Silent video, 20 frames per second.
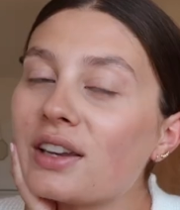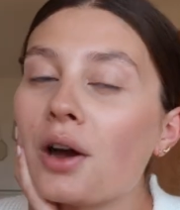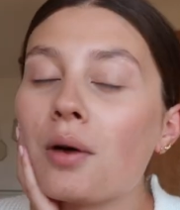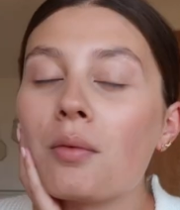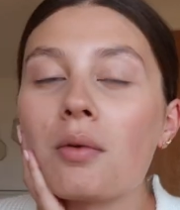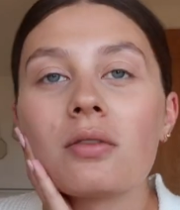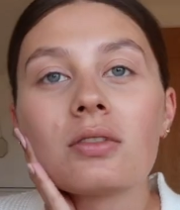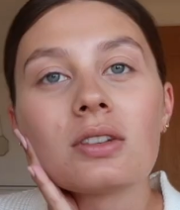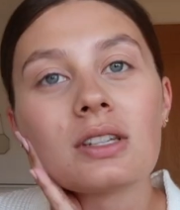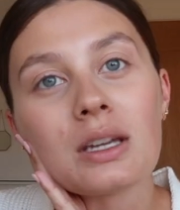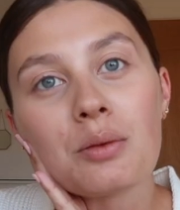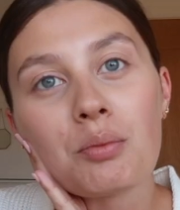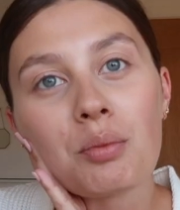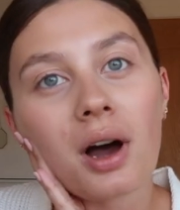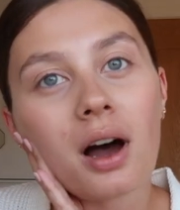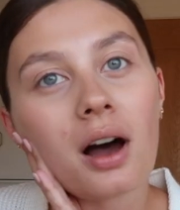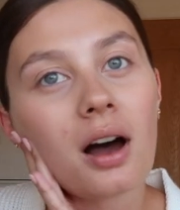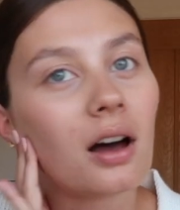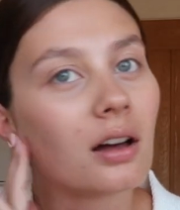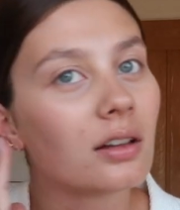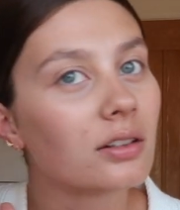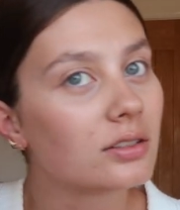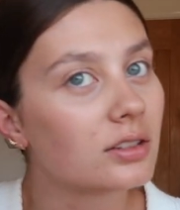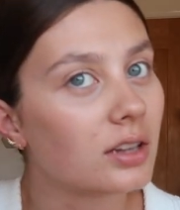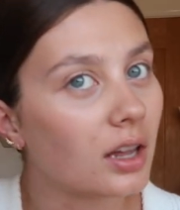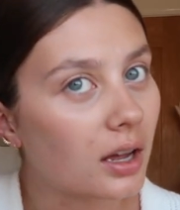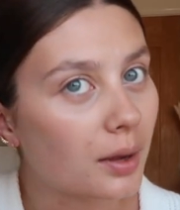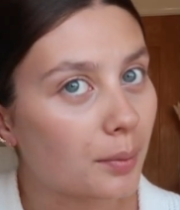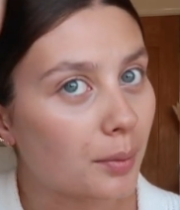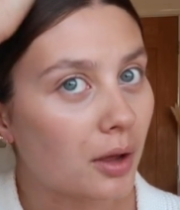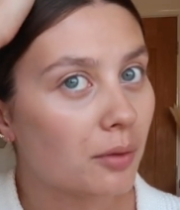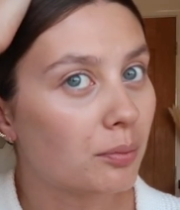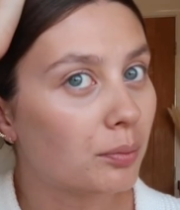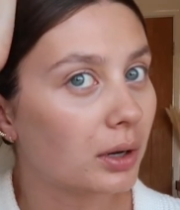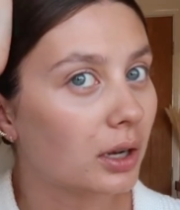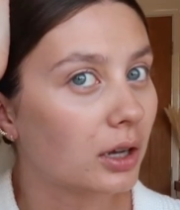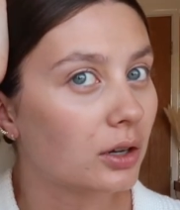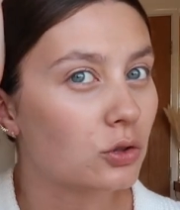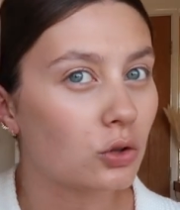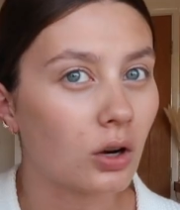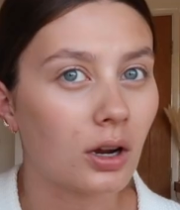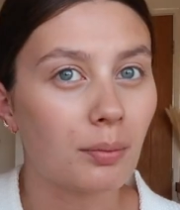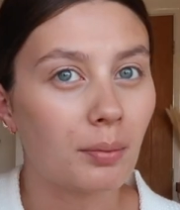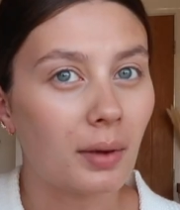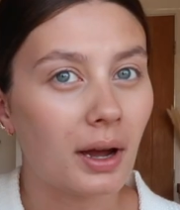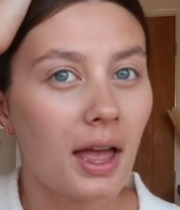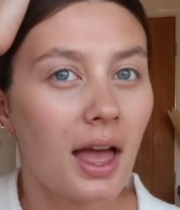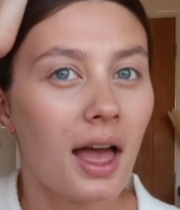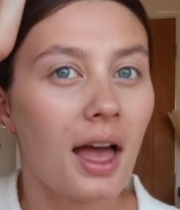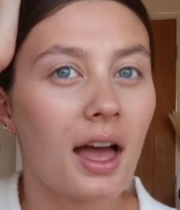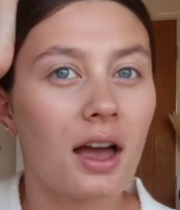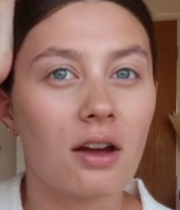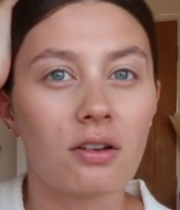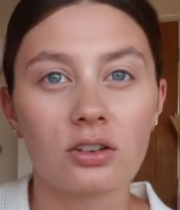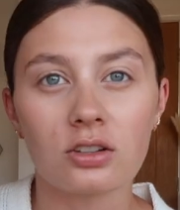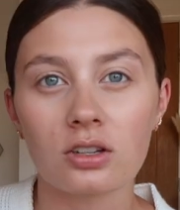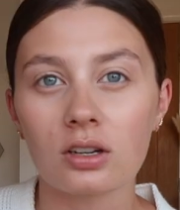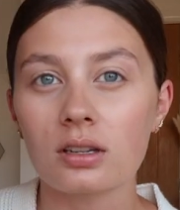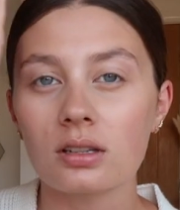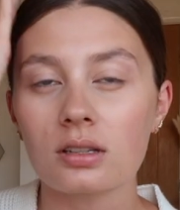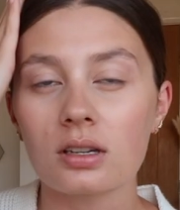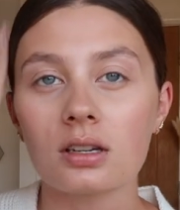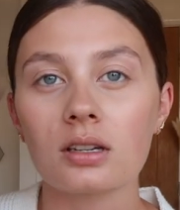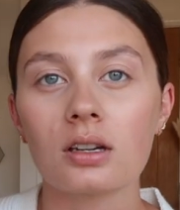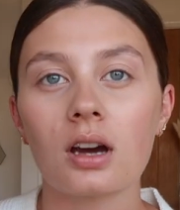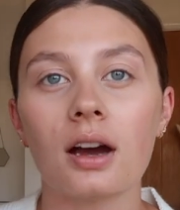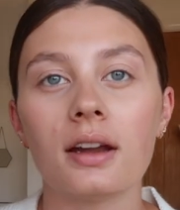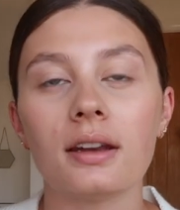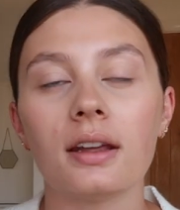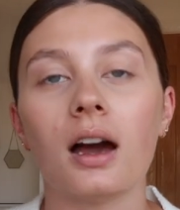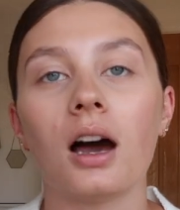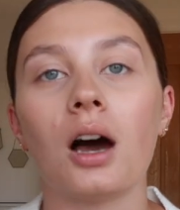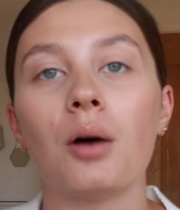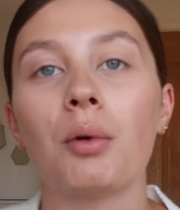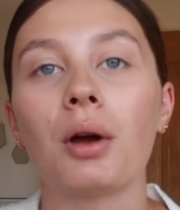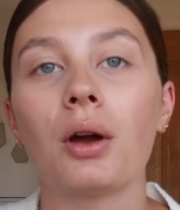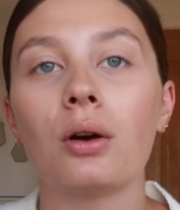So I'm obviously bathed, I've blow dried my hair and just tied it up.